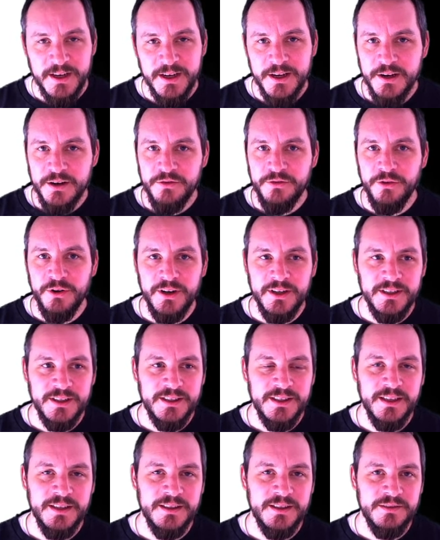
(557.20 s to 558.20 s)
For
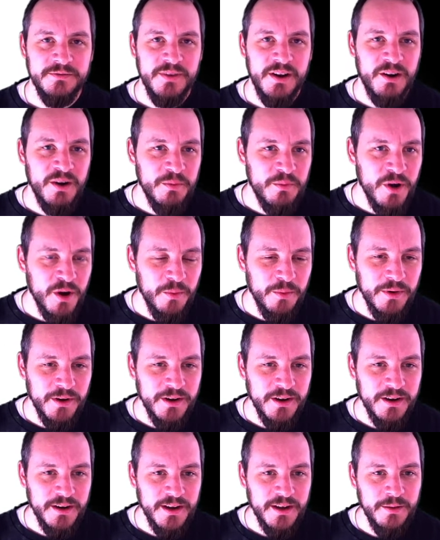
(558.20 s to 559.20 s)
instance, very
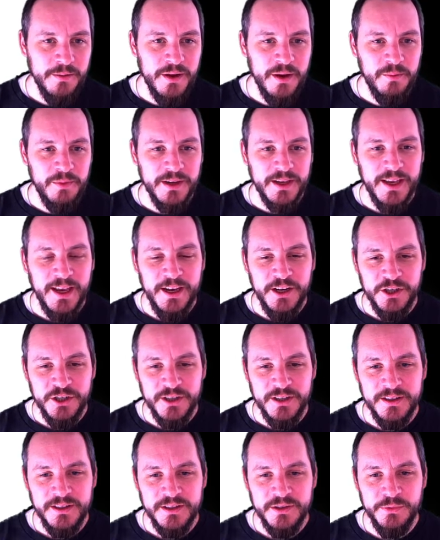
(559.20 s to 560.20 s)
popular
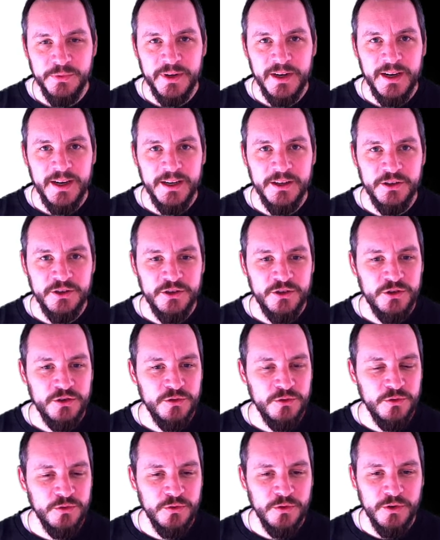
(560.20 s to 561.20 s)
applications relate
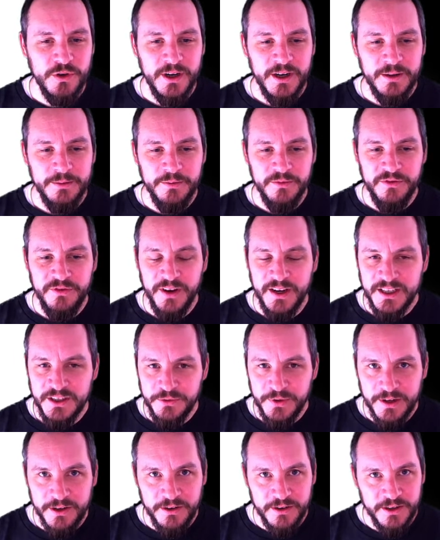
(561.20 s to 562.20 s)
to face
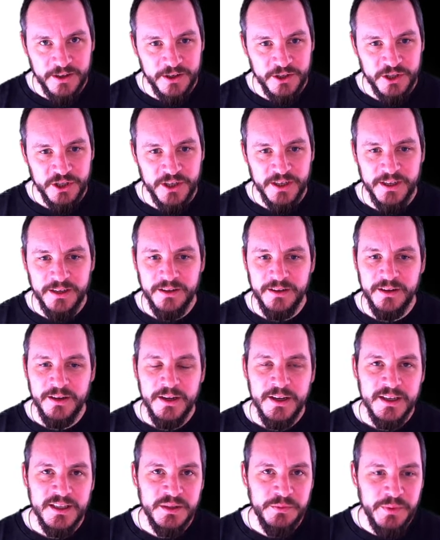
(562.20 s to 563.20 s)
recognition,
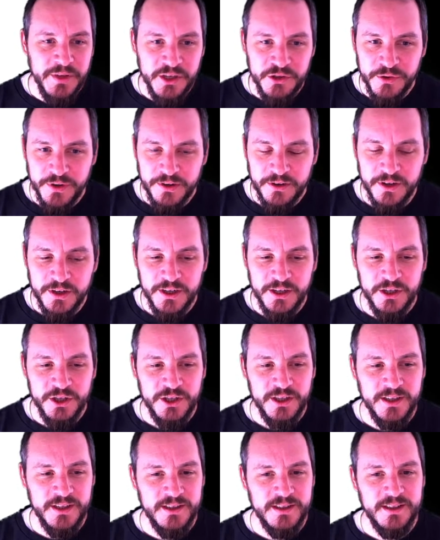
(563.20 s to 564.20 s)
speech
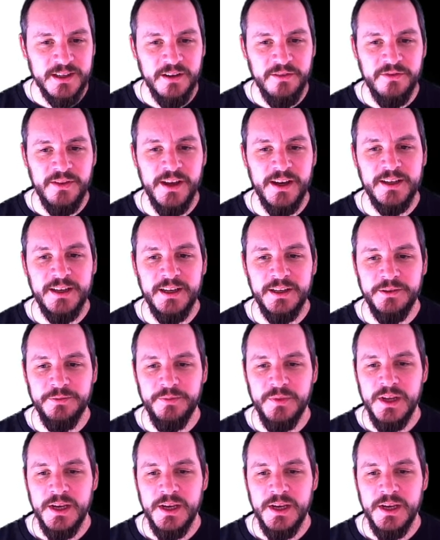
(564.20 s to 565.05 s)
recognition, stuff like that.